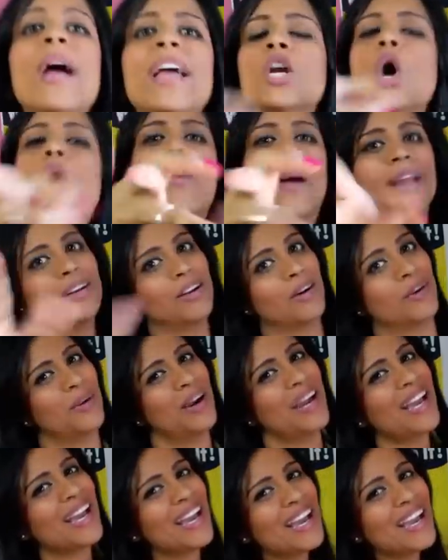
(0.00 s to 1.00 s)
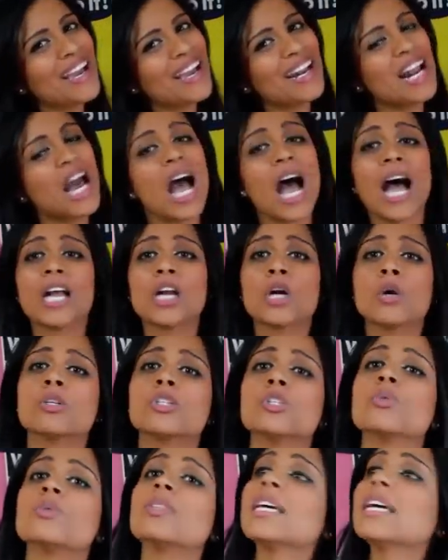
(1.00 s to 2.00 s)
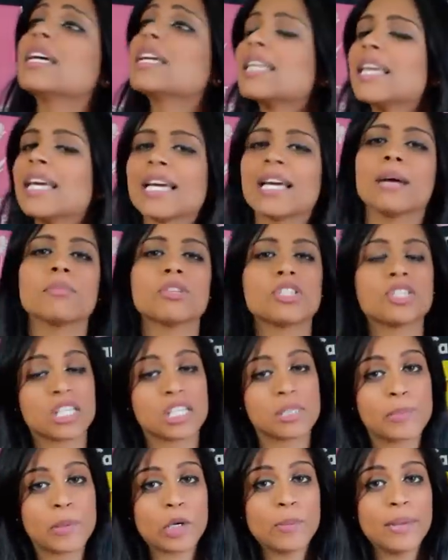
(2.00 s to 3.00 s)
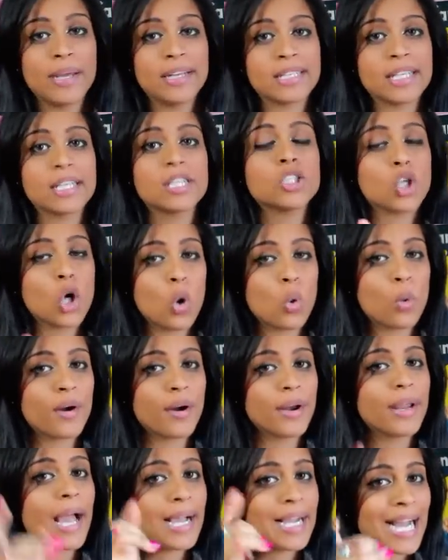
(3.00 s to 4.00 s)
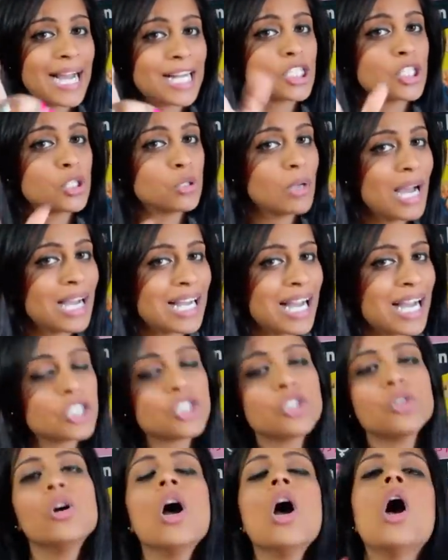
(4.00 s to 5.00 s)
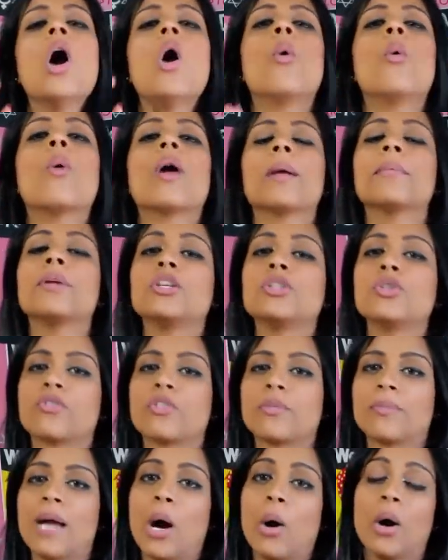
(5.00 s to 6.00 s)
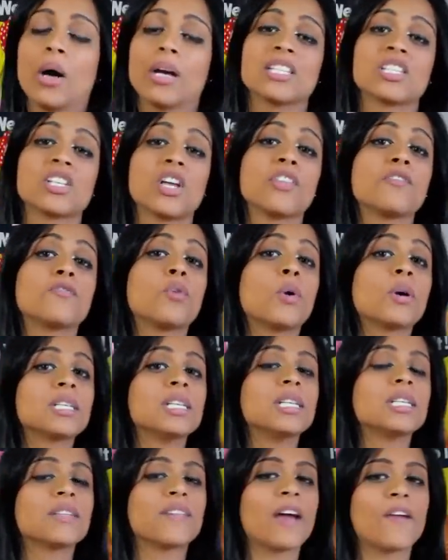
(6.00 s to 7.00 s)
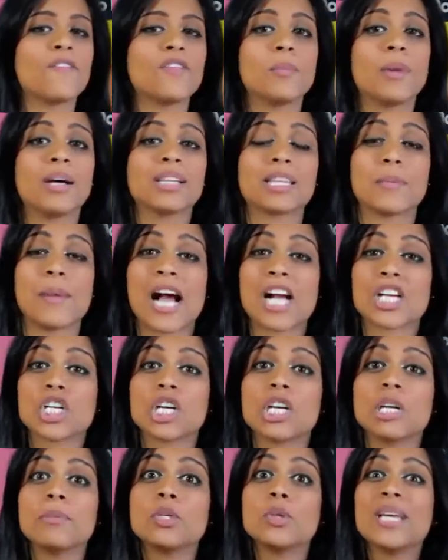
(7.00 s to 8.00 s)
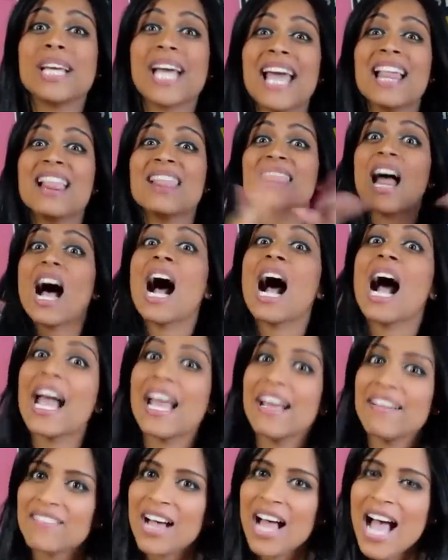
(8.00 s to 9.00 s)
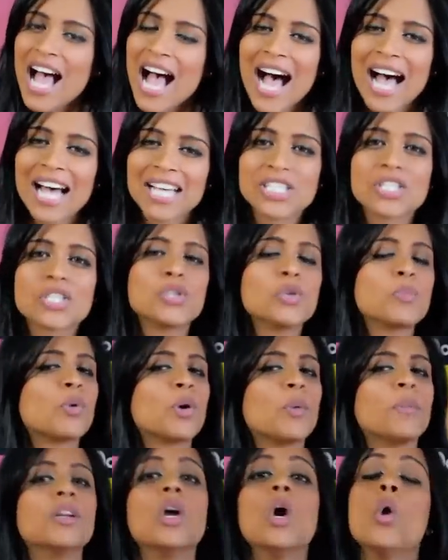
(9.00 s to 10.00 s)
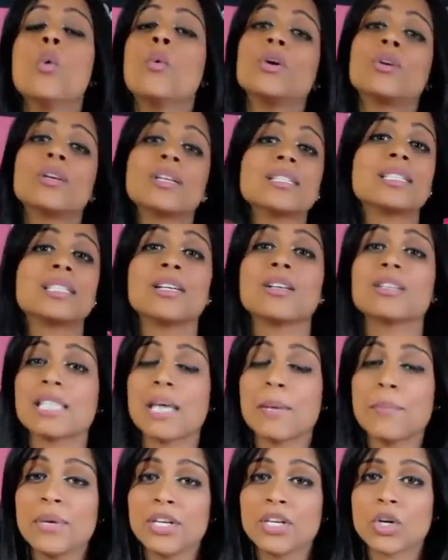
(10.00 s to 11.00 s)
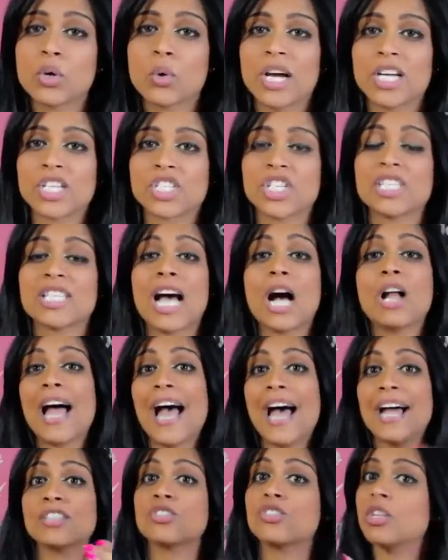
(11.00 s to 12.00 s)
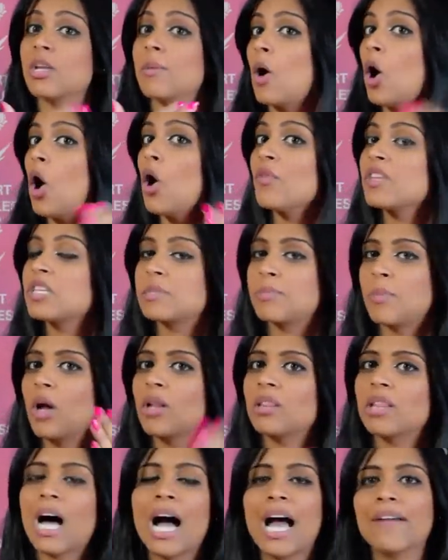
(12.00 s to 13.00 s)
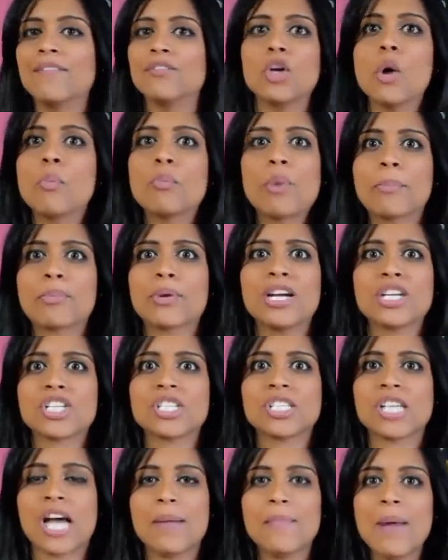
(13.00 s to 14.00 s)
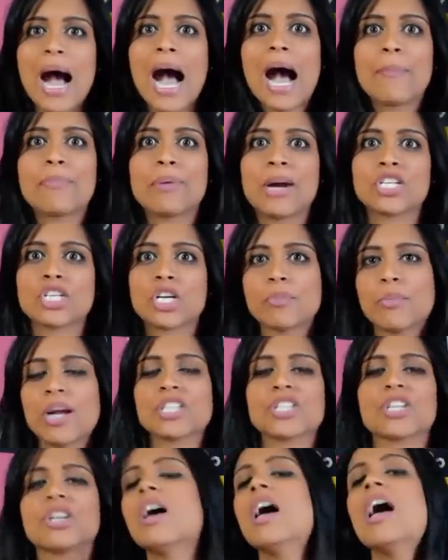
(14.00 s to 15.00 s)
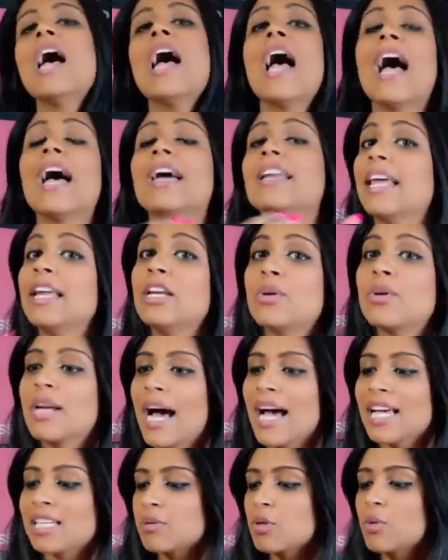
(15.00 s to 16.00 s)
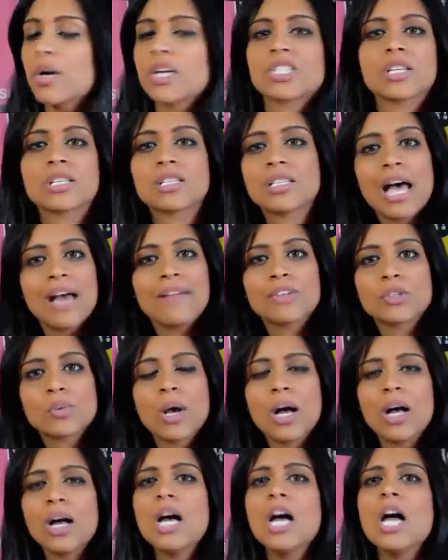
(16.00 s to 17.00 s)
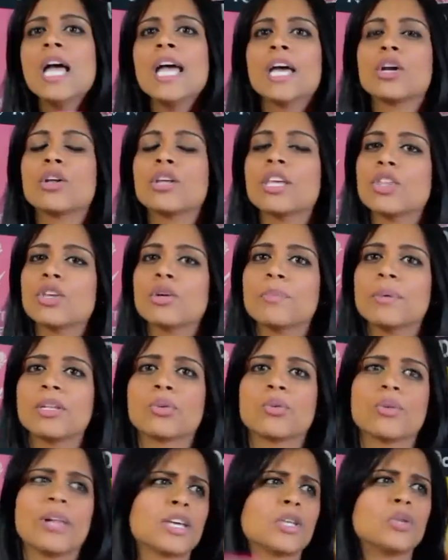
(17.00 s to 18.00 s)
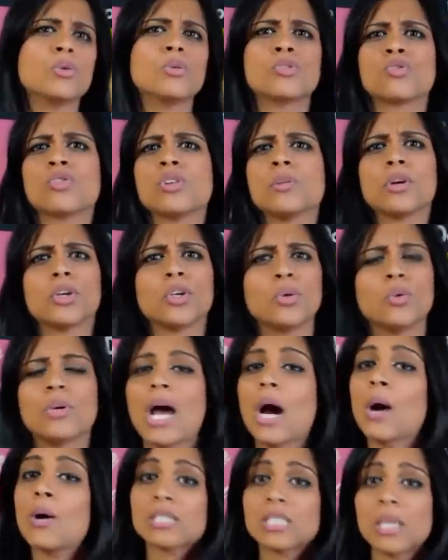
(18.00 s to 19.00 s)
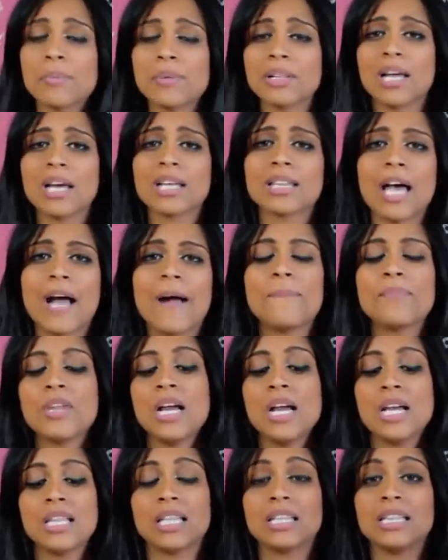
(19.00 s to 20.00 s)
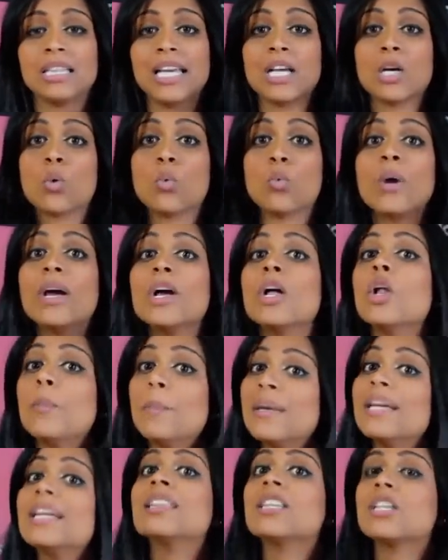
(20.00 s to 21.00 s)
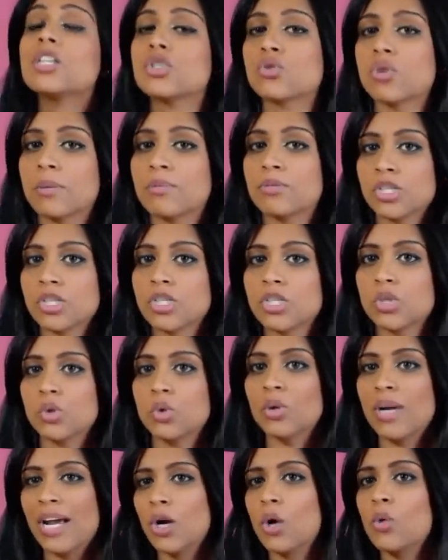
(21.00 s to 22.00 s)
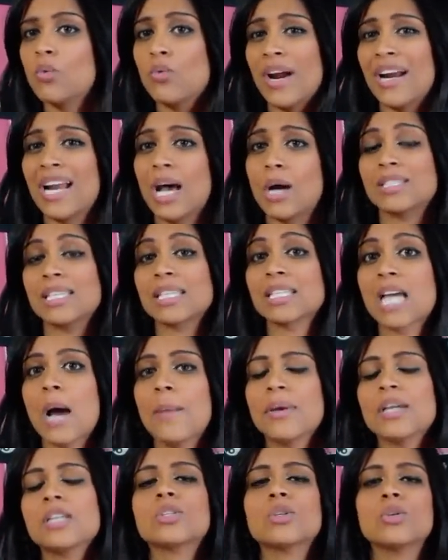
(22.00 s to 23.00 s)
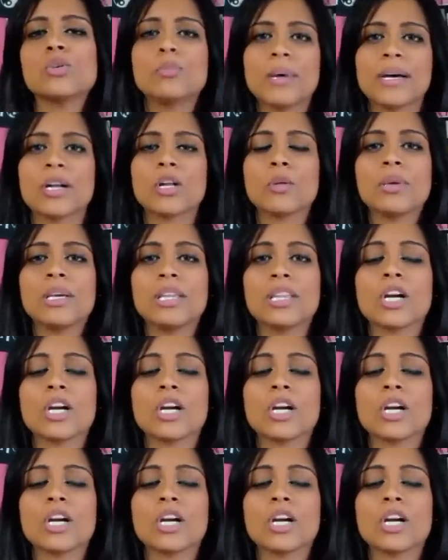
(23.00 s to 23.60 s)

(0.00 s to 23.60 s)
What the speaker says: wait, no, wait, no way! I know what you're thinking, I'm just experimenting. Don't worry, I got you. What I'm gonna do from now on is on the 14th of every month, I'm actually gonna be doing a live Ask Superwoman, where you can still send me in your questions, I'll answer them on the spot live, no preparation time, pressure, and then you can ask me questions live as well. It'll either be through like Ustream or YouNow or something like that. The link will be in the description soon. I know right now it says coming soon, but it'll be